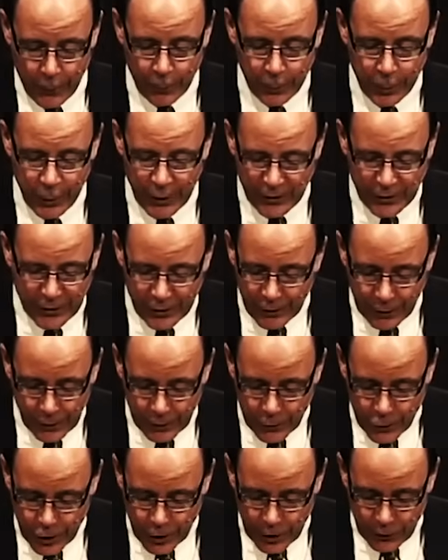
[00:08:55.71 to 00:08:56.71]
Be
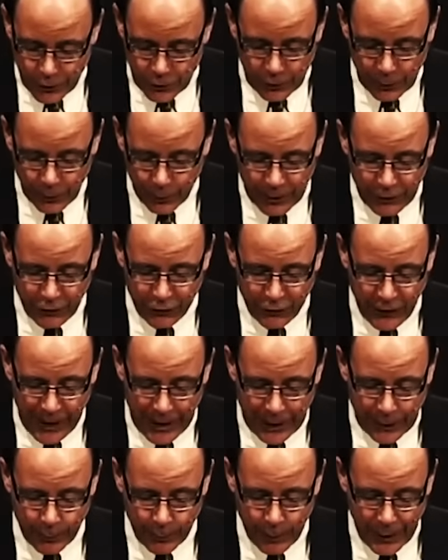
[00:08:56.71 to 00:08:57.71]
diligent to be
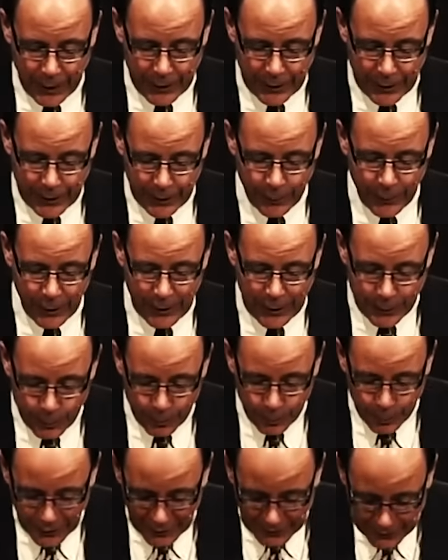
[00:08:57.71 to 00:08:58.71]
found by him
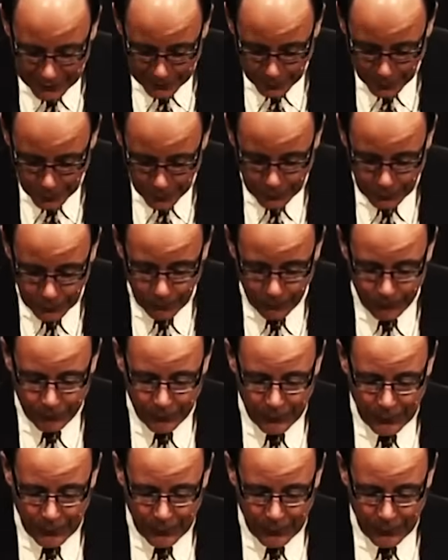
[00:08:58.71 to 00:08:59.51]
in peace,